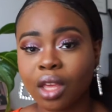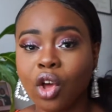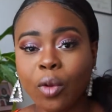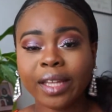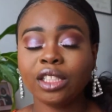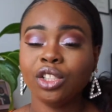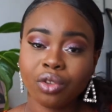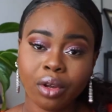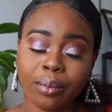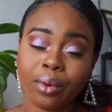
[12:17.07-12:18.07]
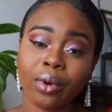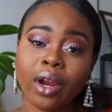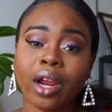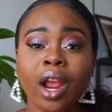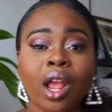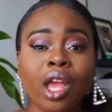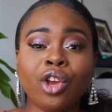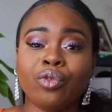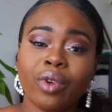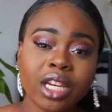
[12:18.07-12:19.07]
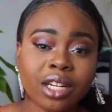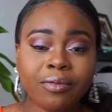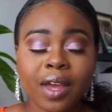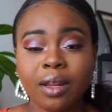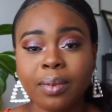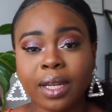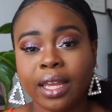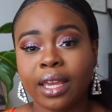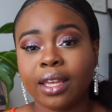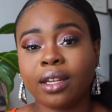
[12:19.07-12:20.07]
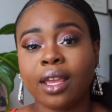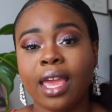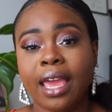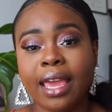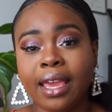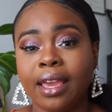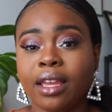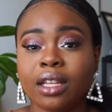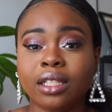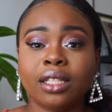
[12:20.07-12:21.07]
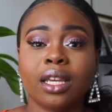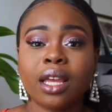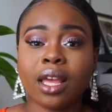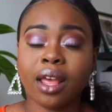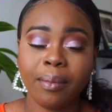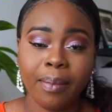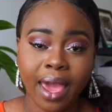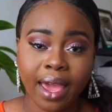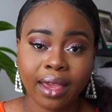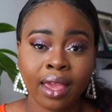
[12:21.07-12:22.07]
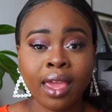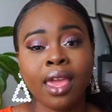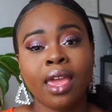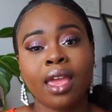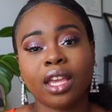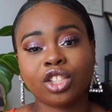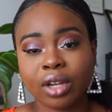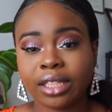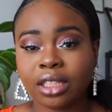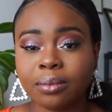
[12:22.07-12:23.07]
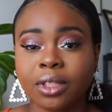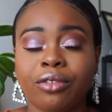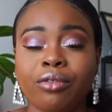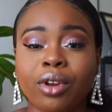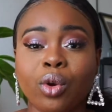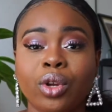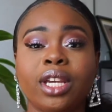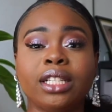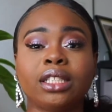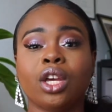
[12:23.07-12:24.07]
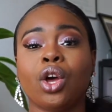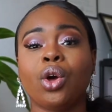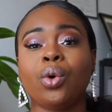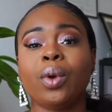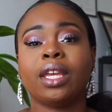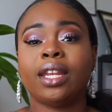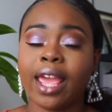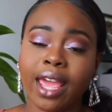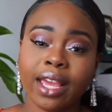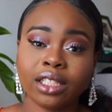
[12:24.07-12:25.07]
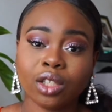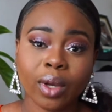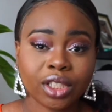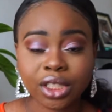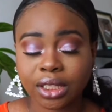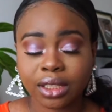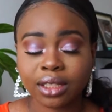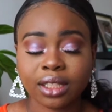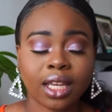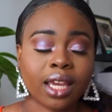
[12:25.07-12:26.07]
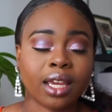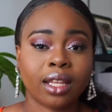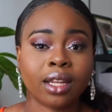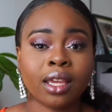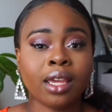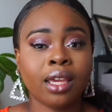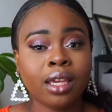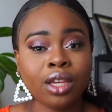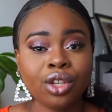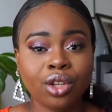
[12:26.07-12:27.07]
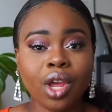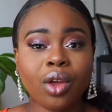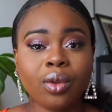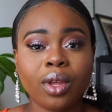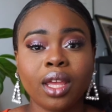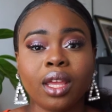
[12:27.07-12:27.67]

go back to the drawing board, redefine a plan, and come back and try something different. Or you get to go and ask questions and, you know,